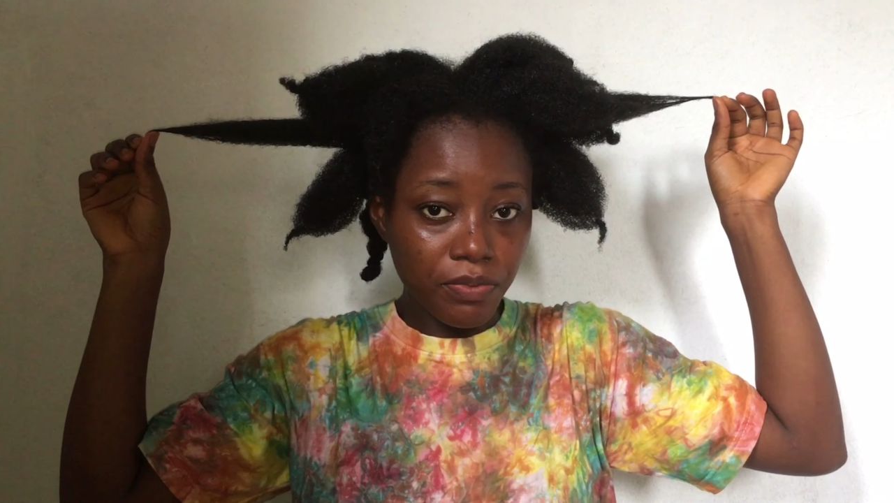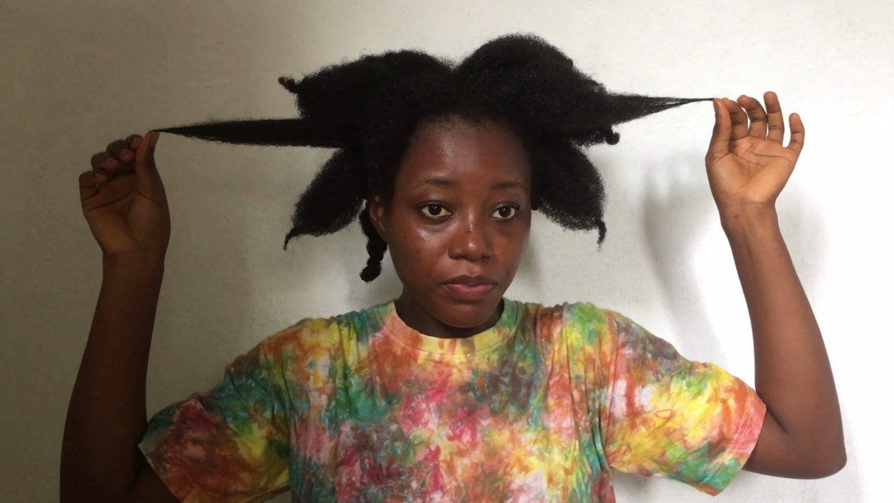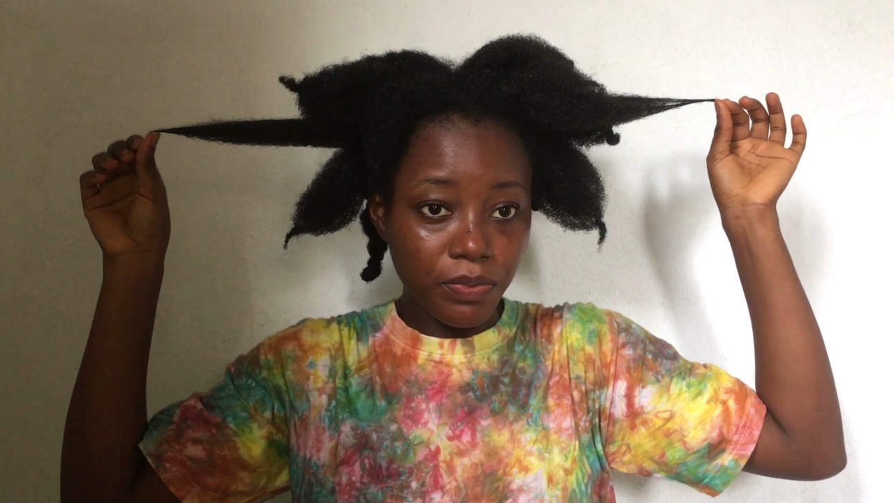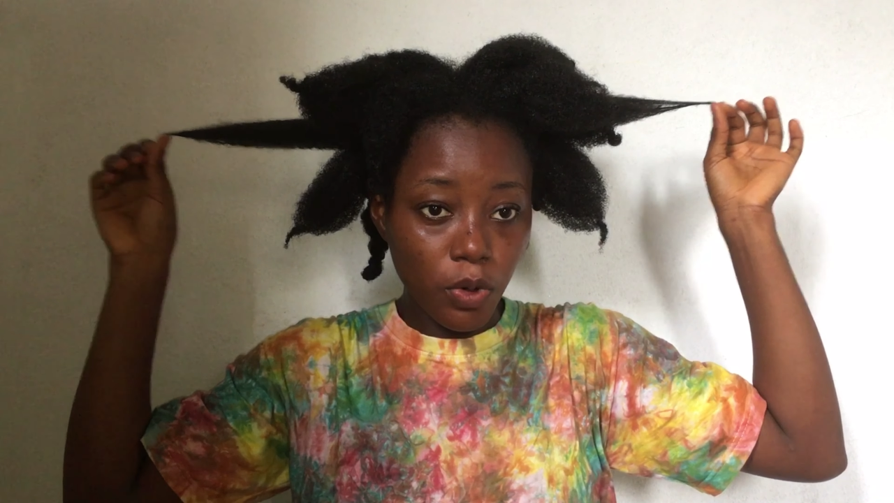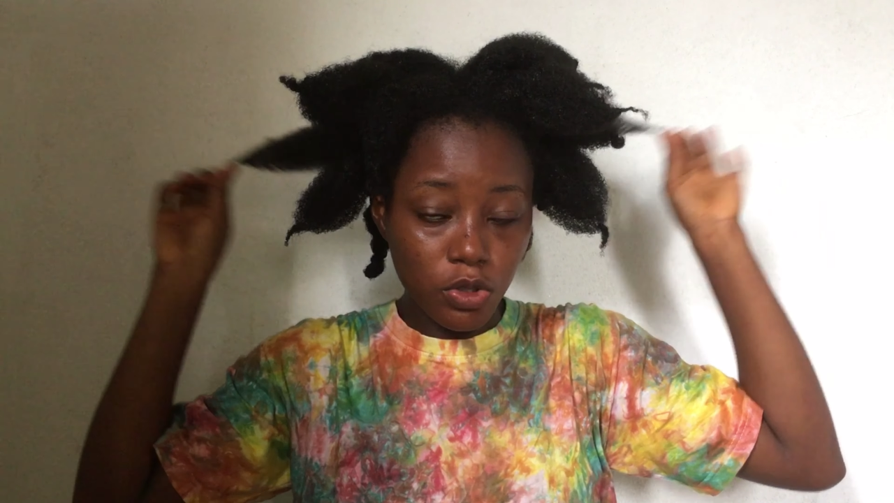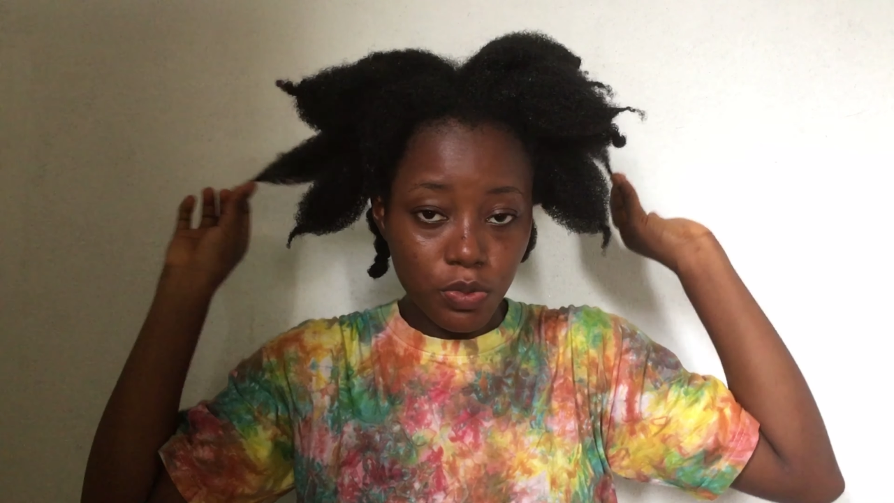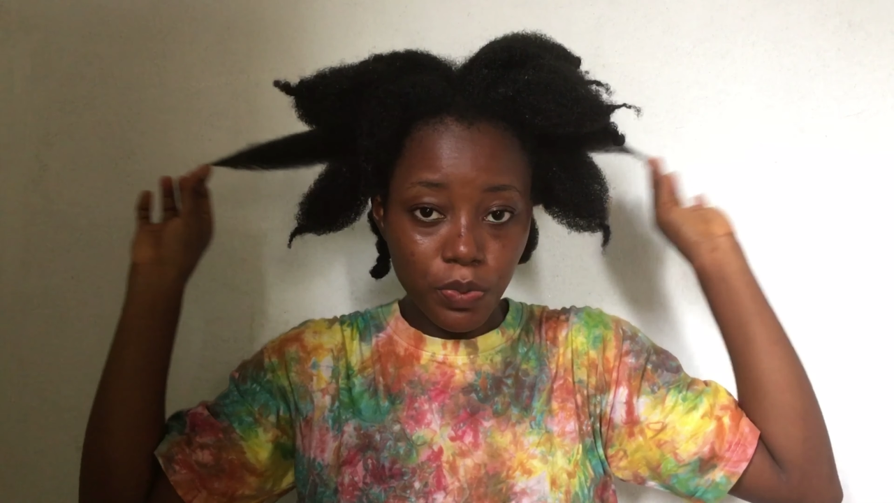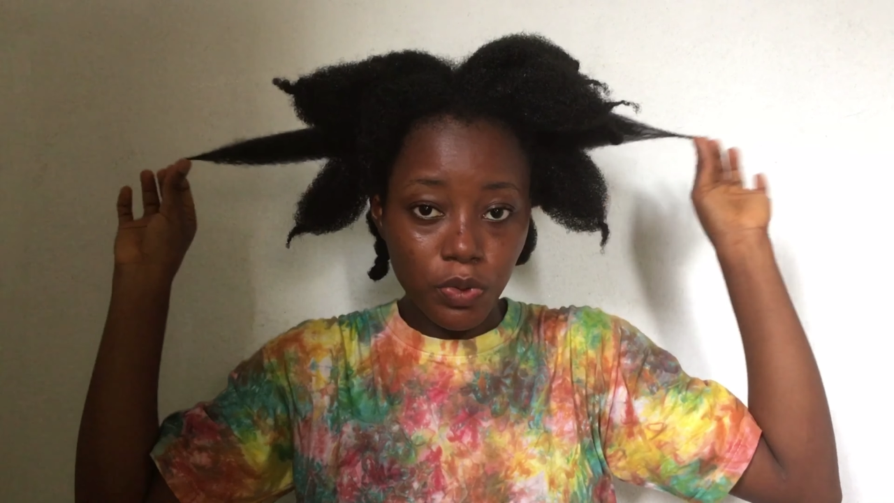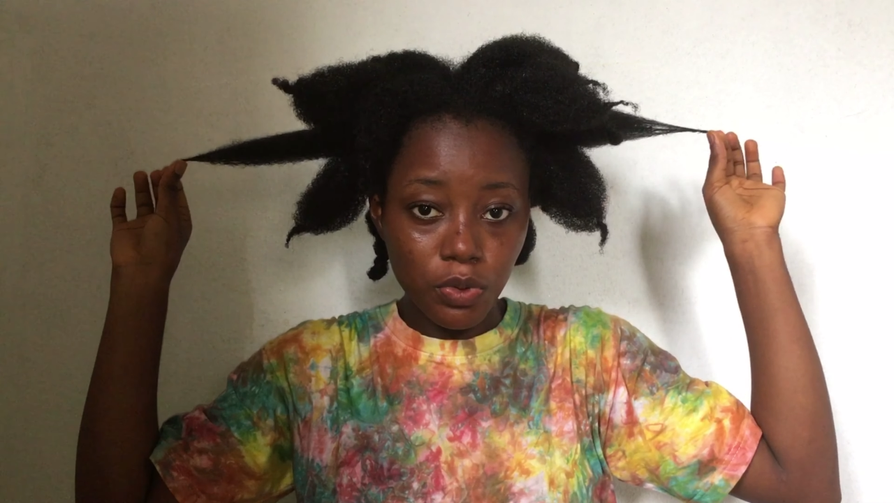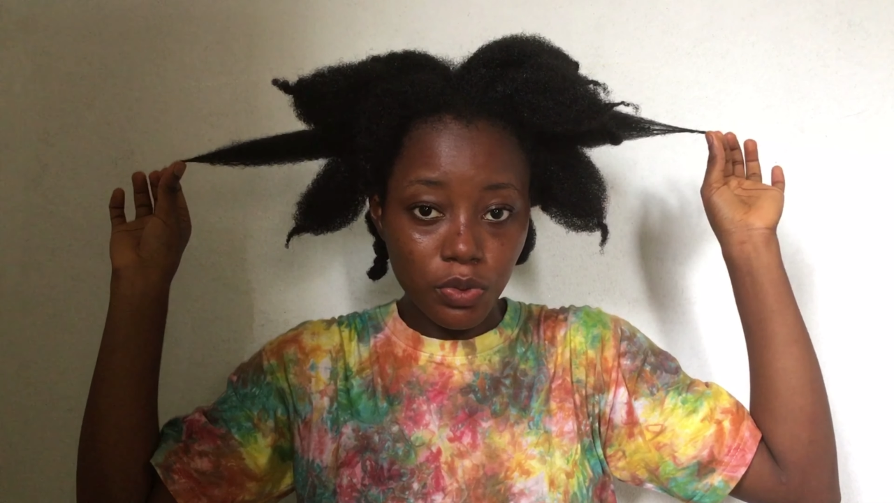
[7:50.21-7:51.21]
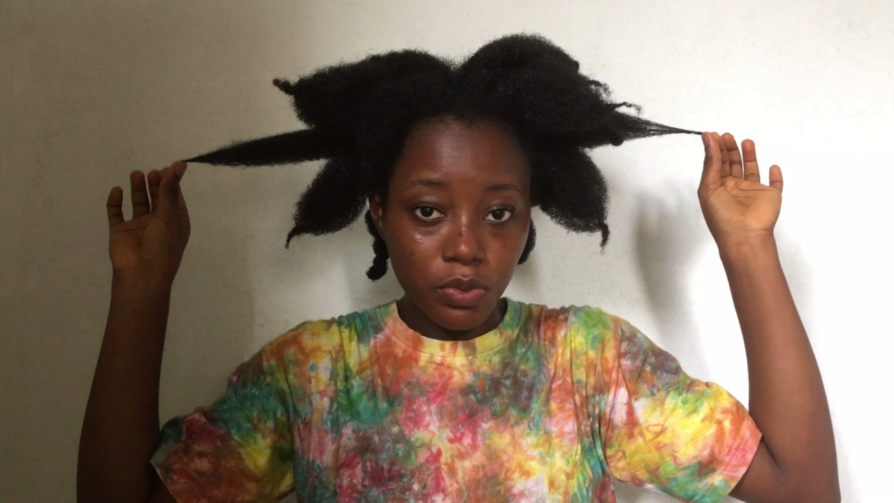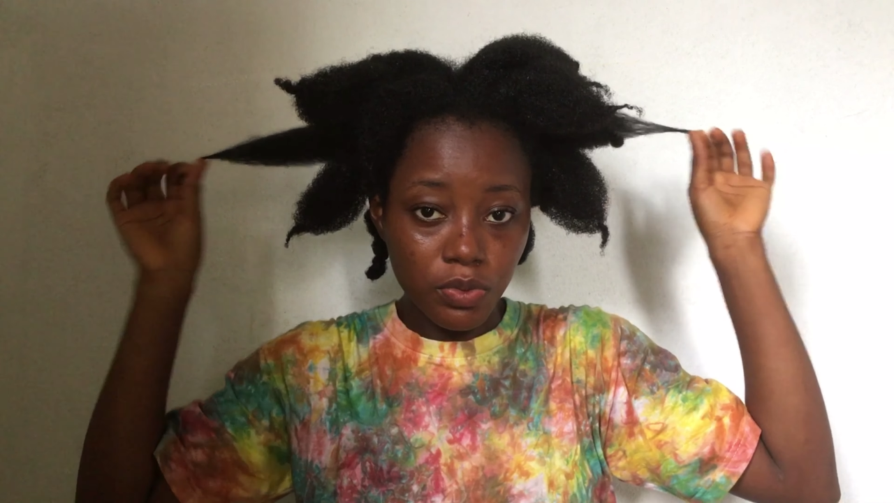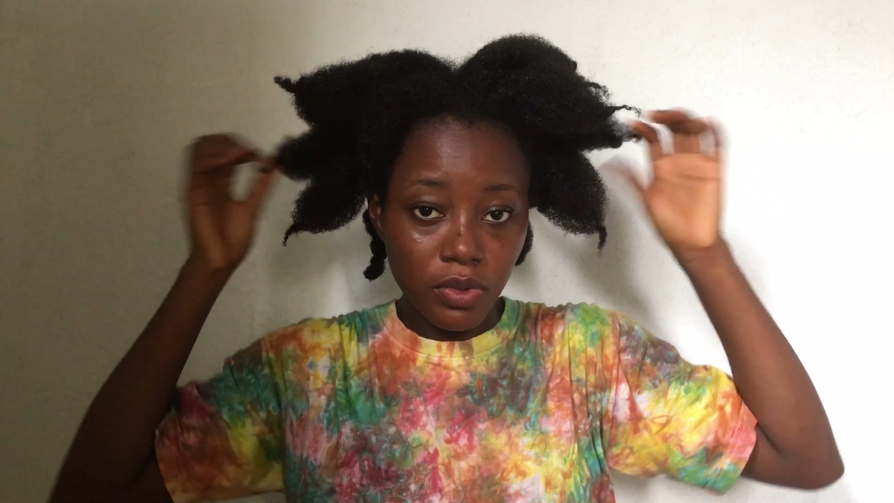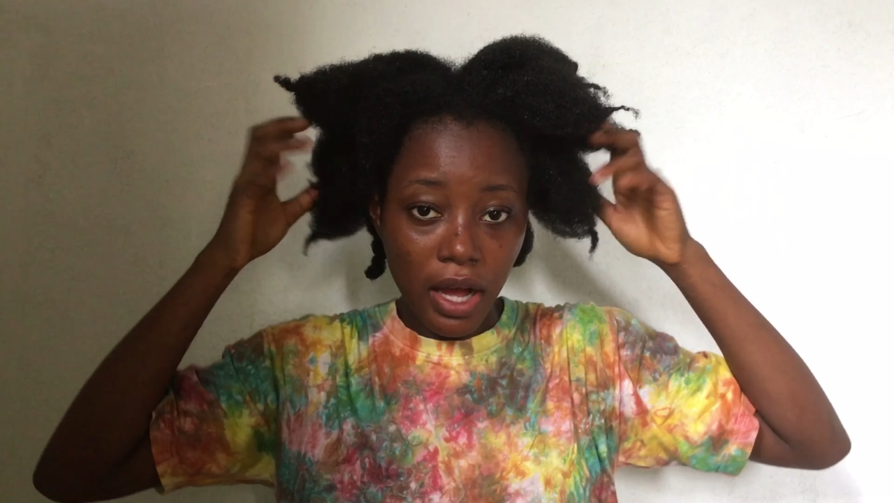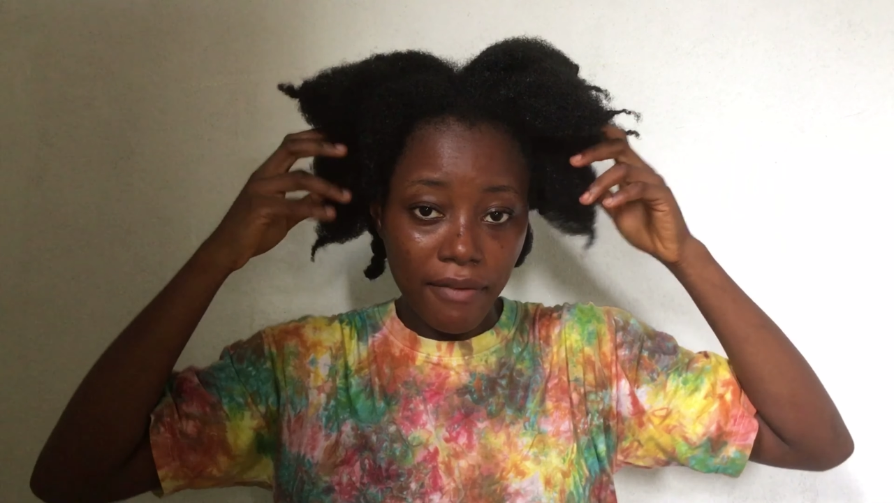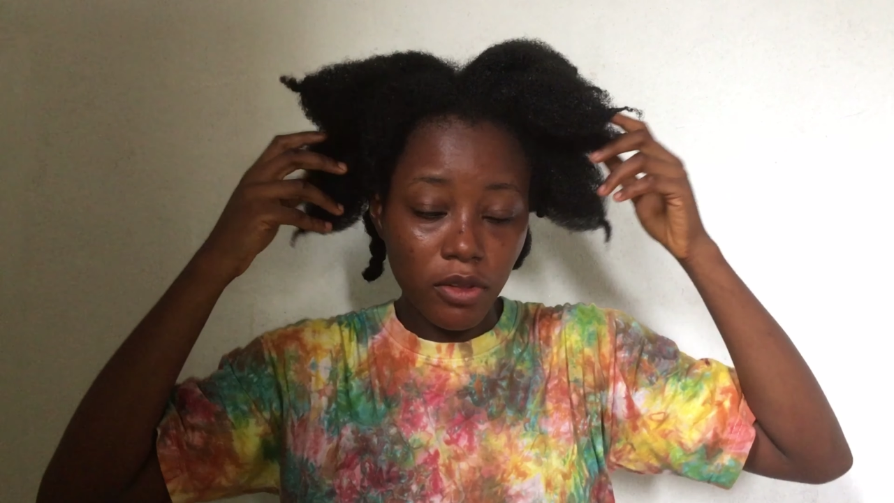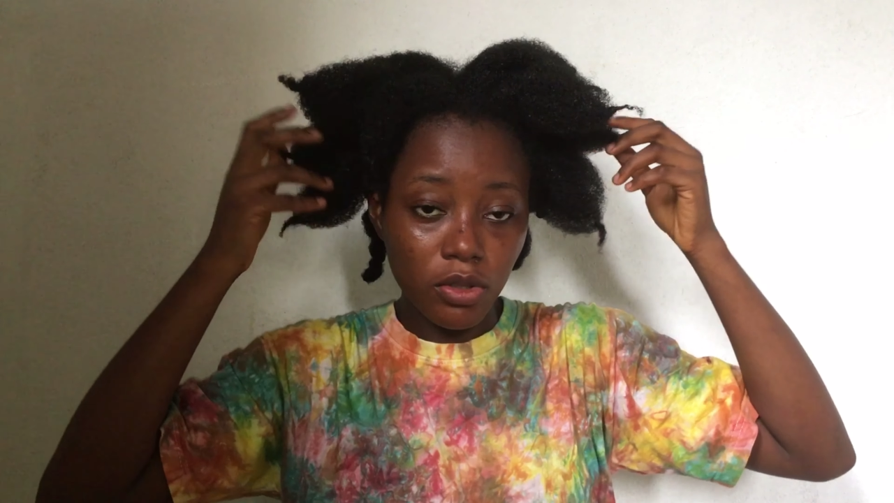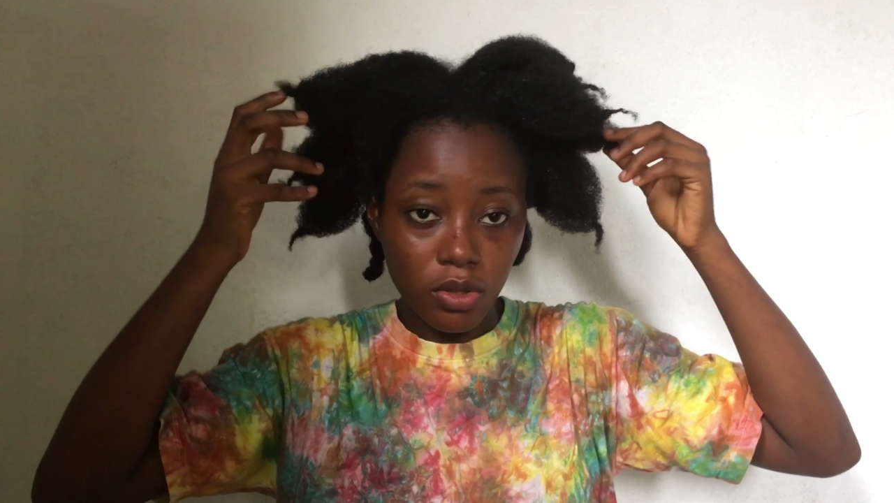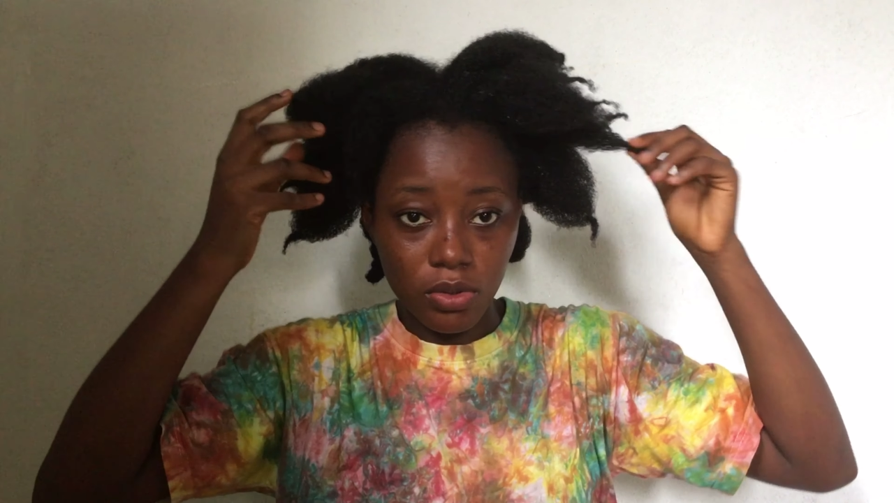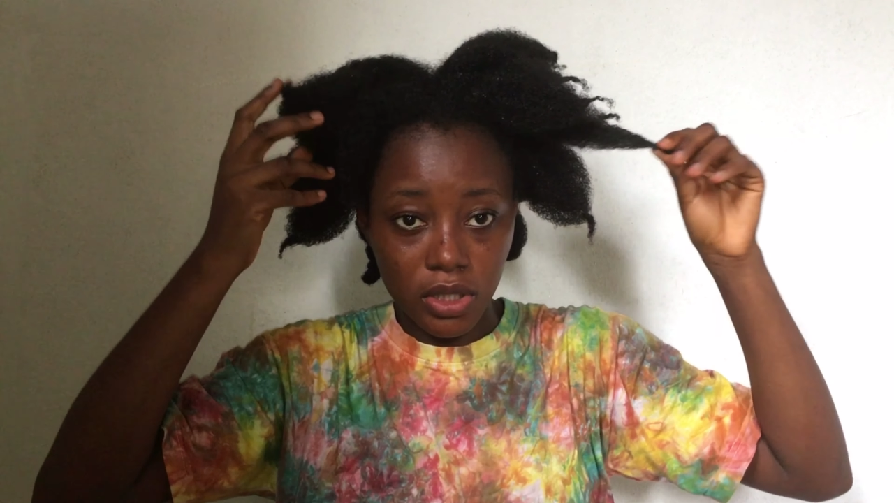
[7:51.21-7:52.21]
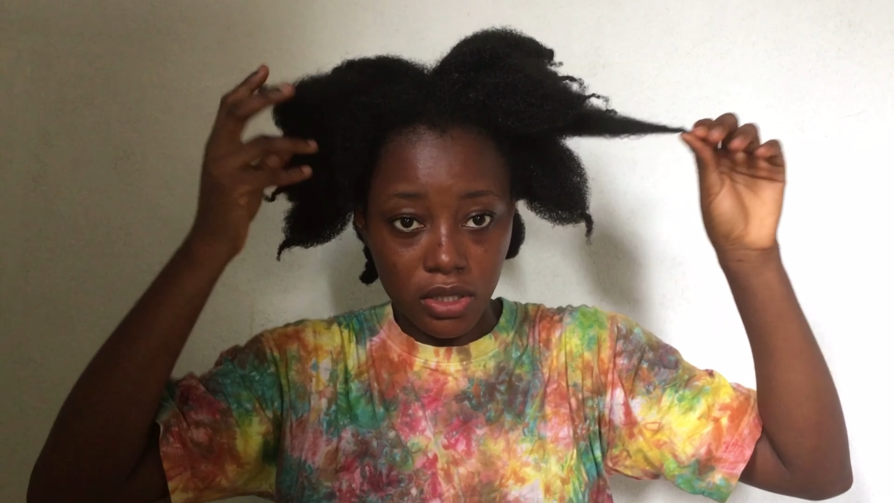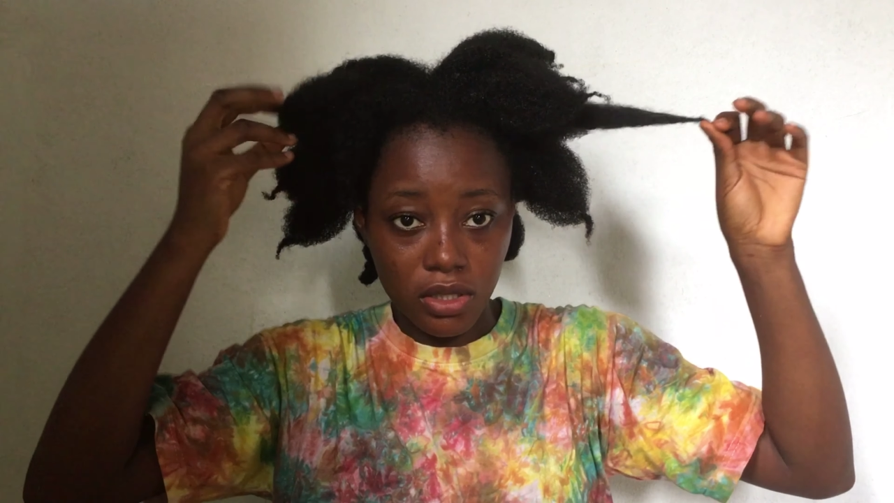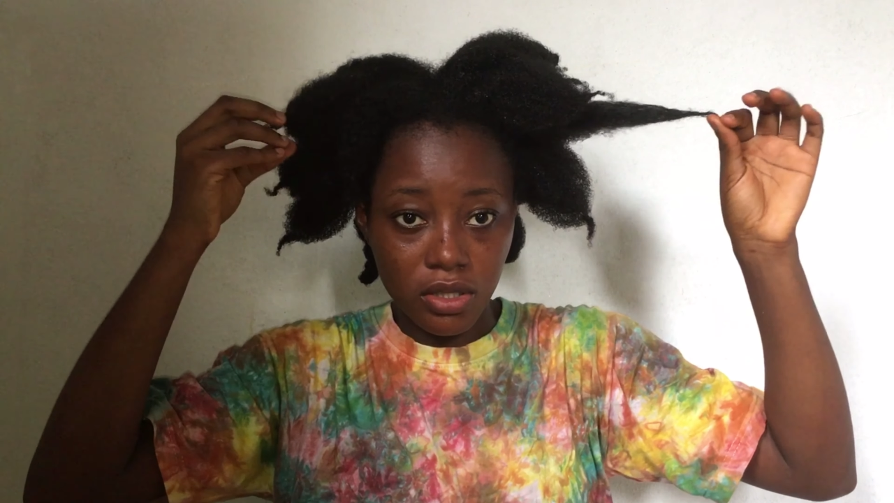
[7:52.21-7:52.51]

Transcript: post-poo. I've not done it.